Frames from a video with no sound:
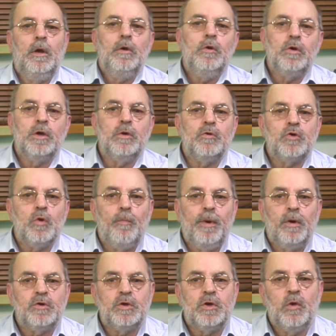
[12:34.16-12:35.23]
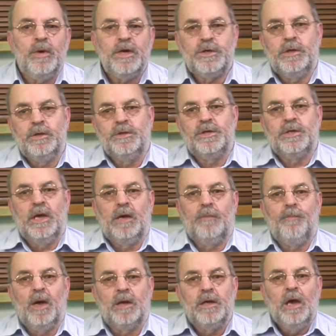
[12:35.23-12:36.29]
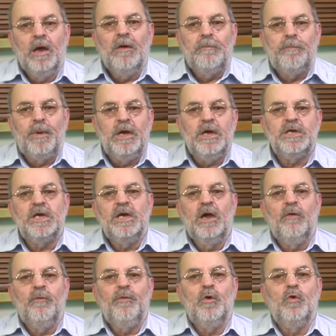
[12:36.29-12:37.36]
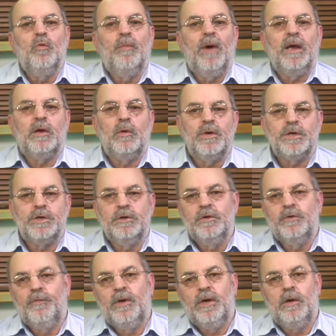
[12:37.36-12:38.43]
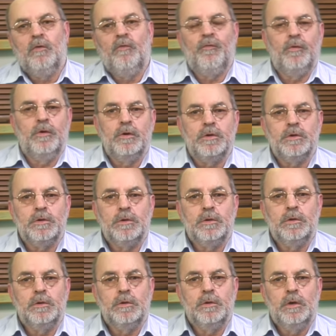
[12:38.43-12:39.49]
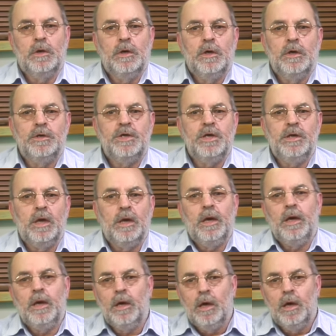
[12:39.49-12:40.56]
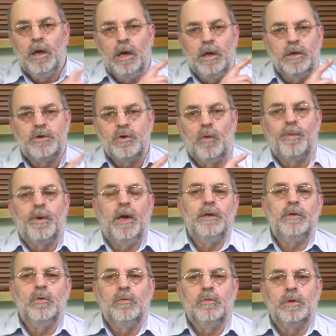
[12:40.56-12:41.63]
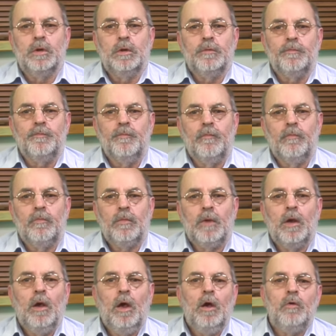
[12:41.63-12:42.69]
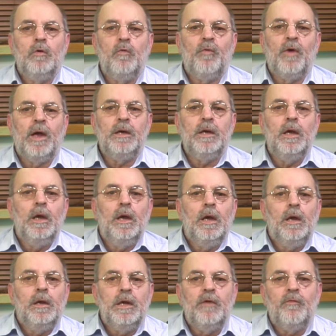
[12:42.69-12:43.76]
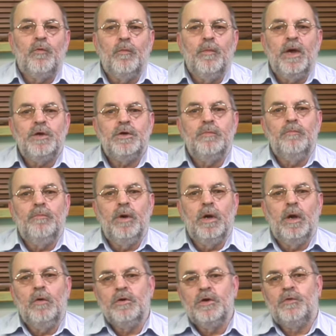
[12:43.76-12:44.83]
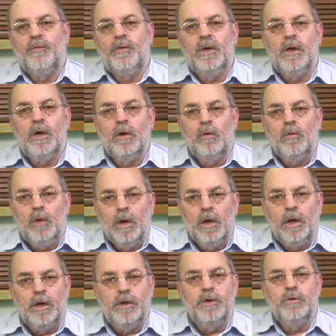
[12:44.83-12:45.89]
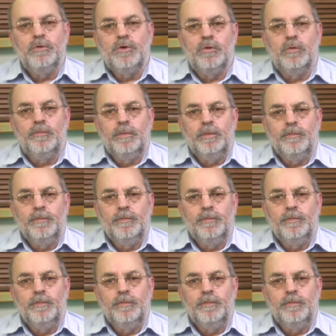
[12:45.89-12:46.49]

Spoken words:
You can also post questions there, but please view my questions video first. See the link in the top right corner. You'll find the information below this video in YouTube.